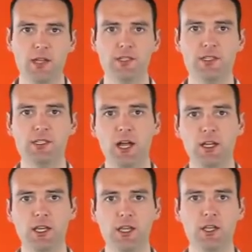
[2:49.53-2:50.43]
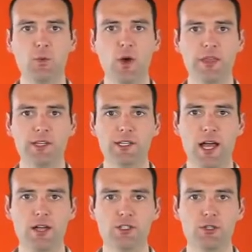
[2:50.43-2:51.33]
Studying in a way that
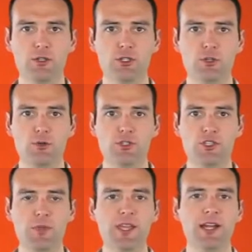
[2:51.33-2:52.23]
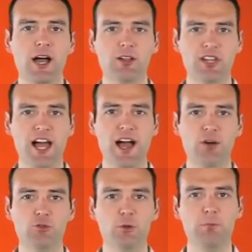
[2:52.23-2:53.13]
allows you to speak it out
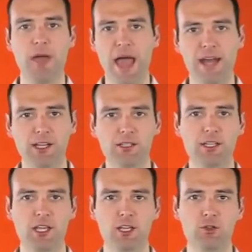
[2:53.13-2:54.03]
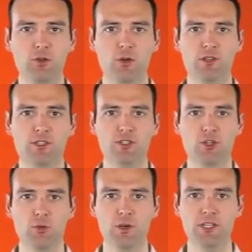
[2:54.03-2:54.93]
loud dramatically increases
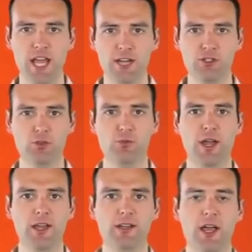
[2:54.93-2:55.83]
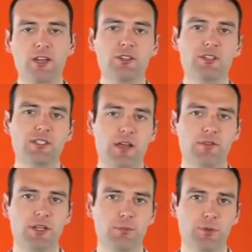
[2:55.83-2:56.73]
your retention rate to
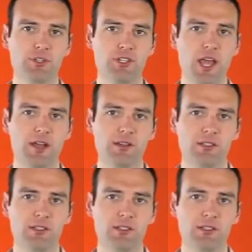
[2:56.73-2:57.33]
70%.